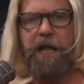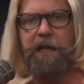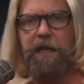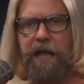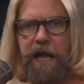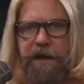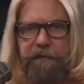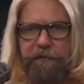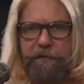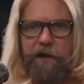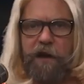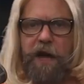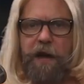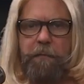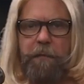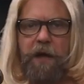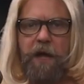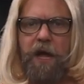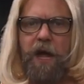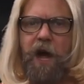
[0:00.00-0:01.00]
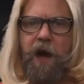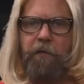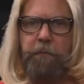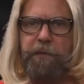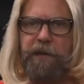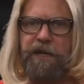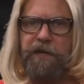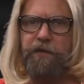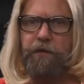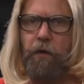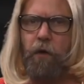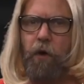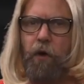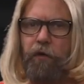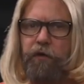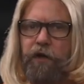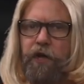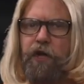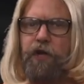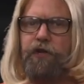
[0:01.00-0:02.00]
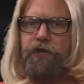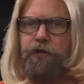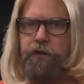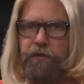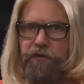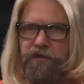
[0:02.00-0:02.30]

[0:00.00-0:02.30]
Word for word: lifetime of being told you